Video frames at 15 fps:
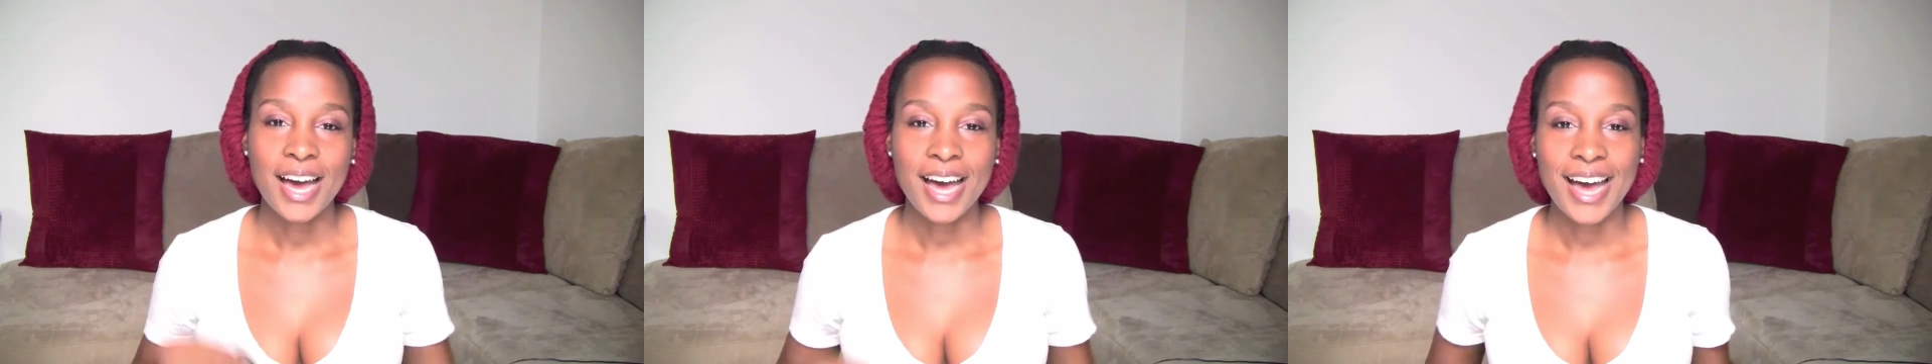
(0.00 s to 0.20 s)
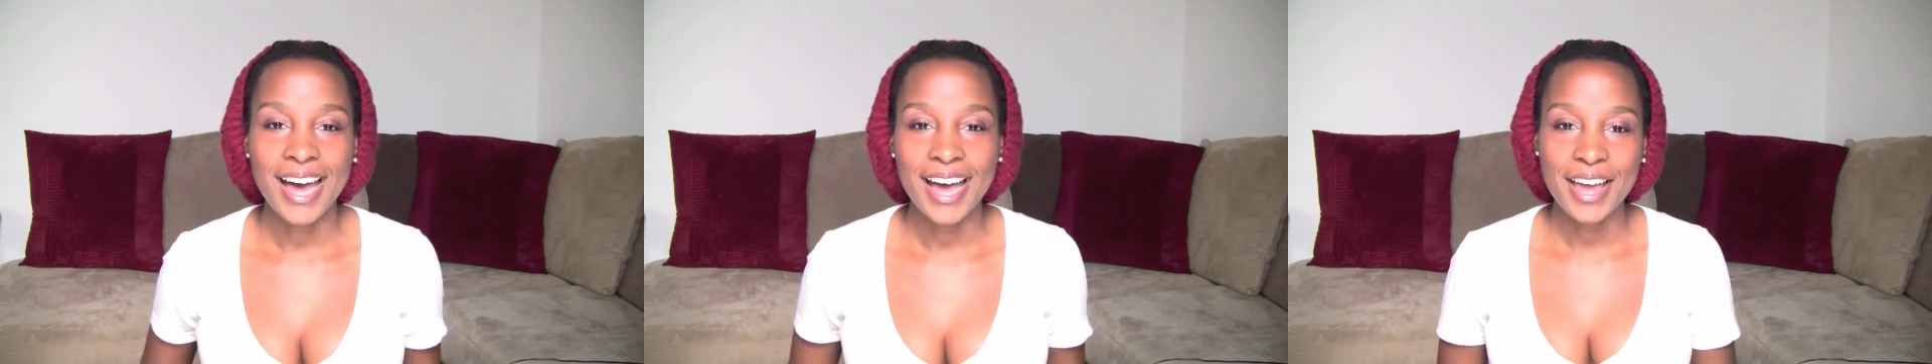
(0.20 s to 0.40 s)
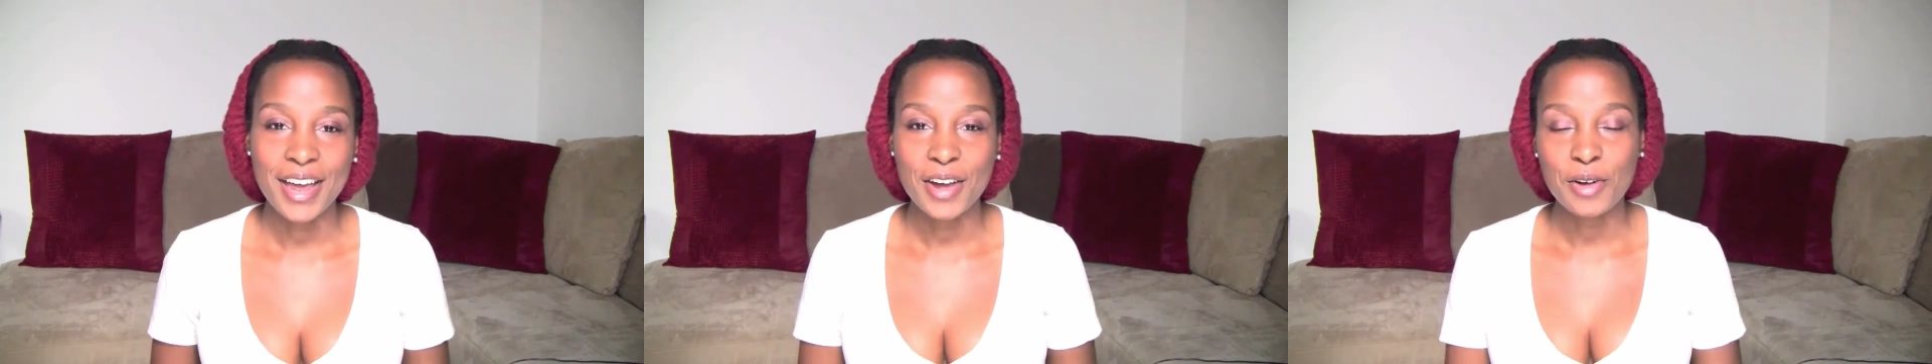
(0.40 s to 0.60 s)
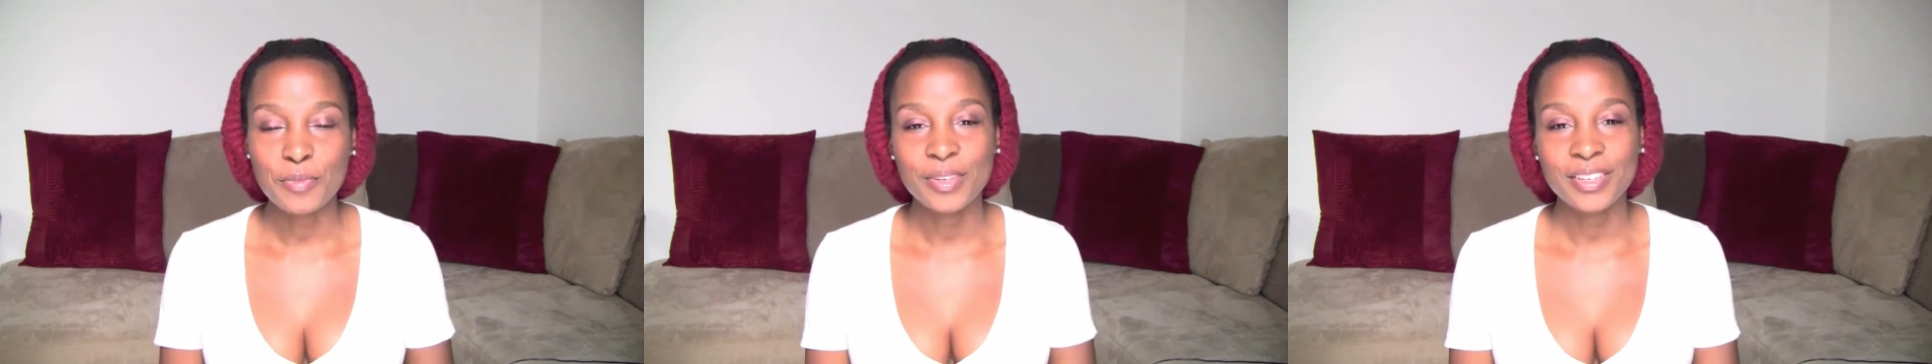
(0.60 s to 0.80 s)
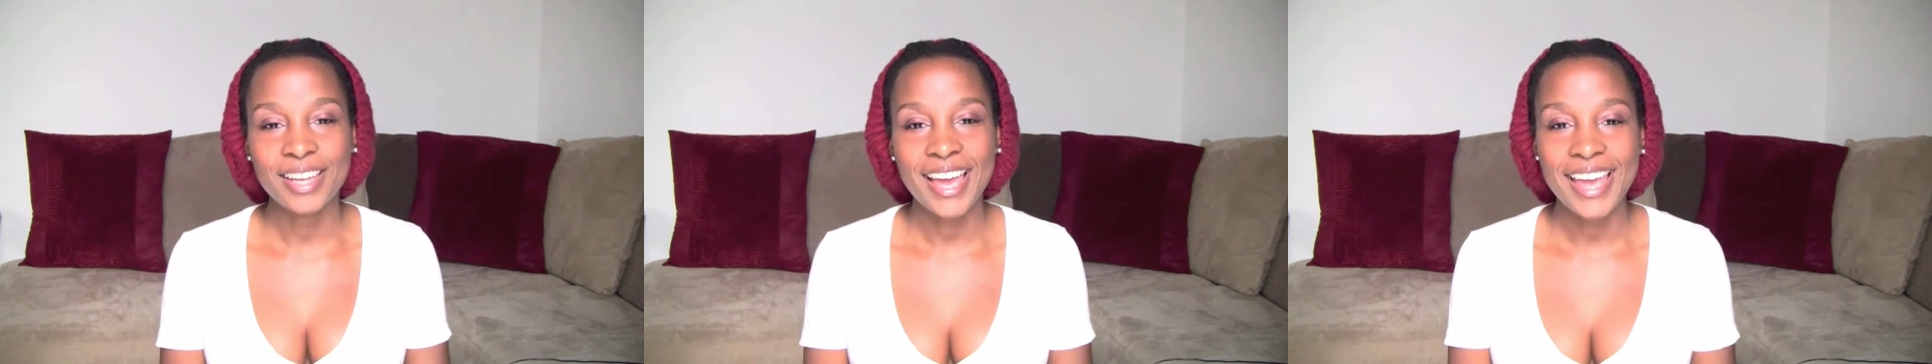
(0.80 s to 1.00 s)
I
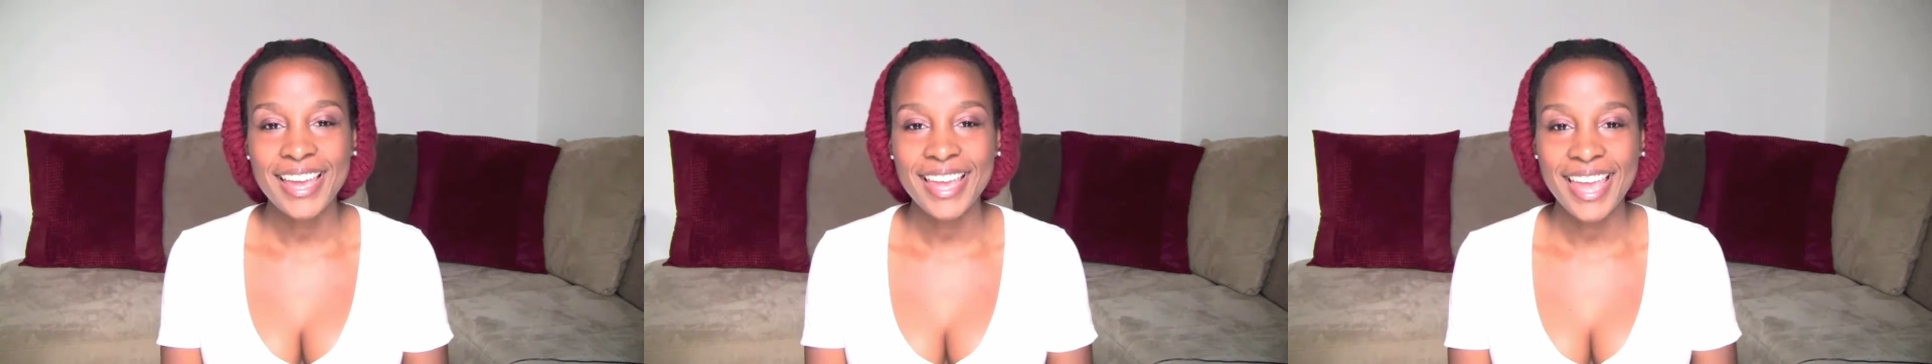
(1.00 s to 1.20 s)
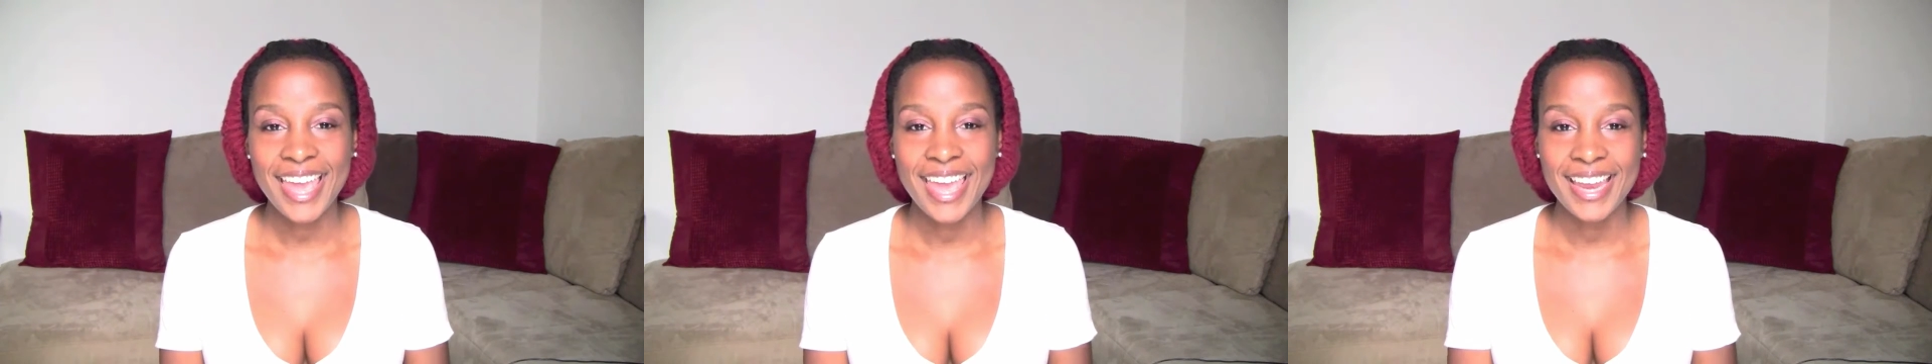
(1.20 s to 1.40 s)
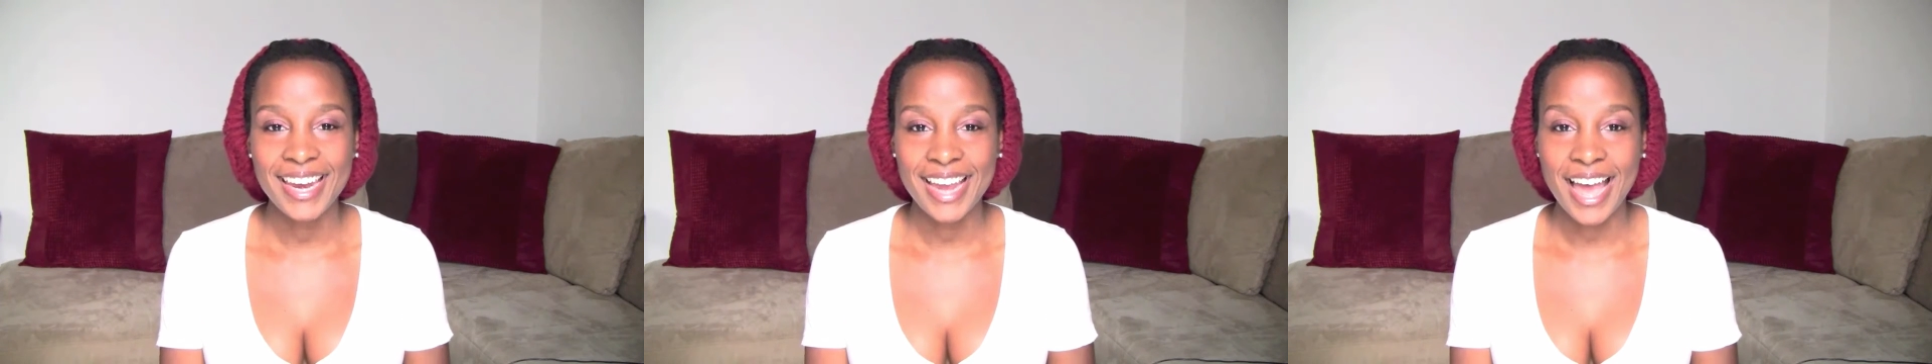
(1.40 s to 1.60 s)
hope you like, and